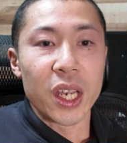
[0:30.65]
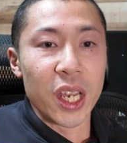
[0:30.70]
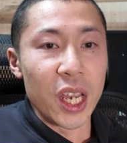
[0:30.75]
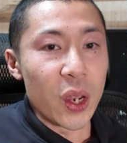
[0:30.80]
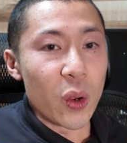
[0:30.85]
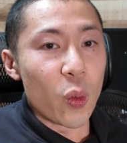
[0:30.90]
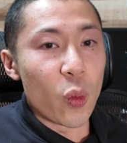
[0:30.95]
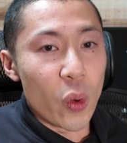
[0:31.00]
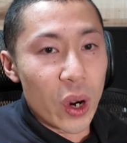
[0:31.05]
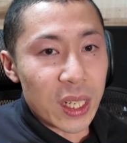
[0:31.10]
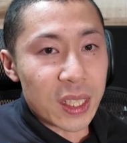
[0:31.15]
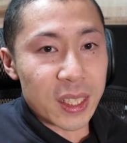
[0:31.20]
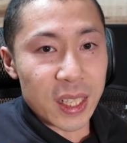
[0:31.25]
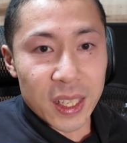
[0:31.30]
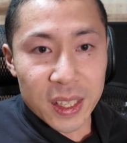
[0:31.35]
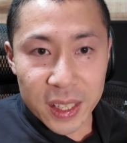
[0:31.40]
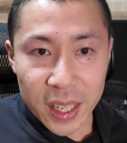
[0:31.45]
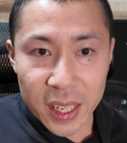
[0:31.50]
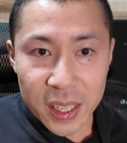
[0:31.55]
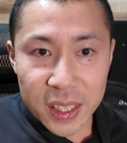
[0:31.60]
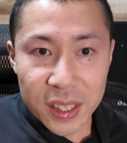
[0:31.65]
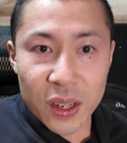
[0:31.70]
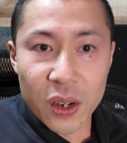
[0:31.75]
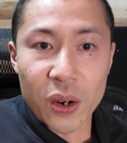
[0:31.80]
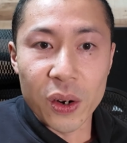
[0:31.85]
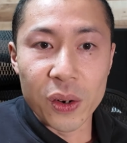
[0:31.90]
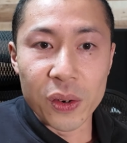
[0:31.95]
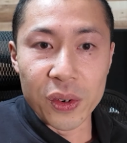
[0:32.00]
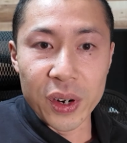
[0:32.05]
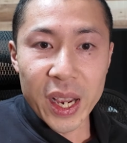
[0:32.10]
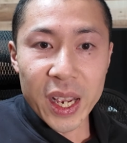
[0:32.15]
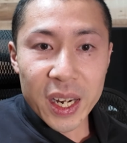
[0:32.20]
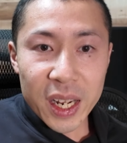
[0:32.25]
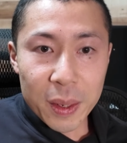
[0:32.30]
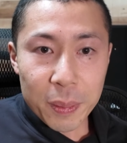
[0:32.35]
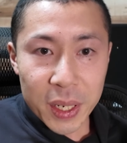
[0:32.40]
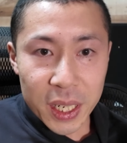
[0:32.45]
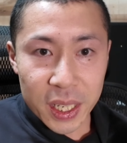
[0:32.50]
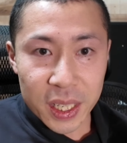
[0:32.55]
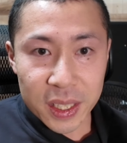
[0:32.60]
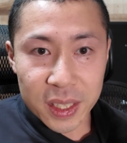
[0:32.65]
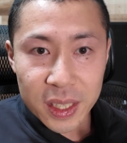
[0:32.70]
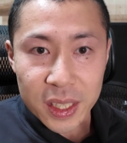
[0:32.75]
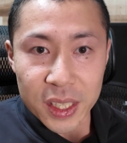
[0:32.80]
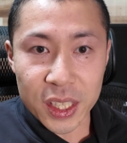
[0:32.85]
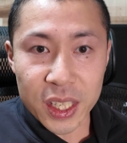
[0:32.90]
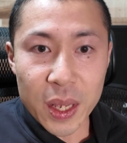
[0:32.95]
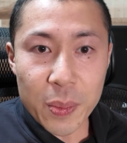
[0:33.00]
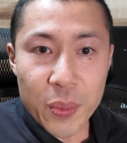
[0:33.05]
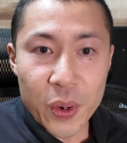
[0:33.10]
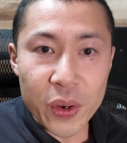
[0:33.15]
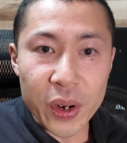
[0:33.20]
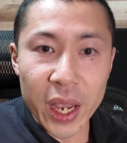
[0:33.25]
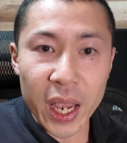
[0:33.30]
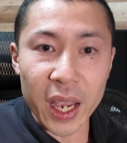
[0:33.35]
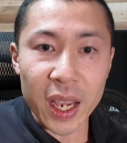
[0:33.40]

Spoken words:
In one sentence, raylib is a simple